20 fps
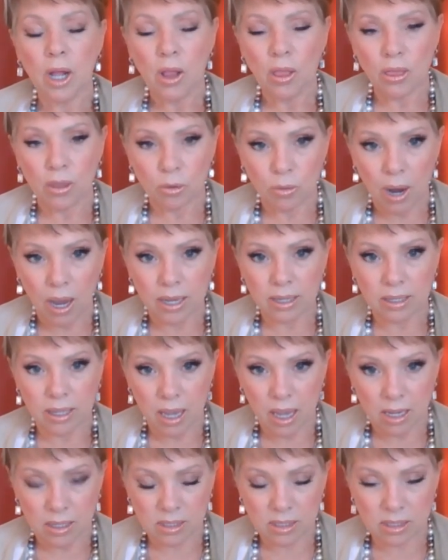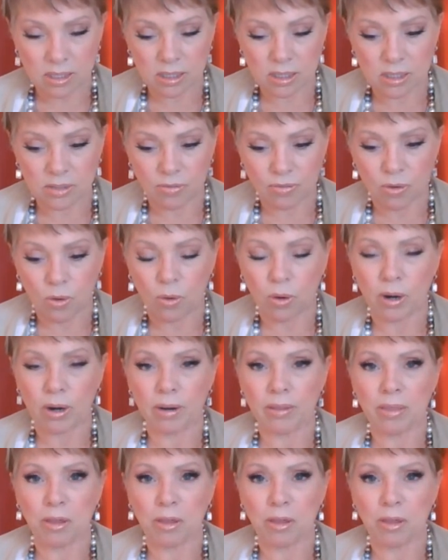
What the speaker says: the right guests for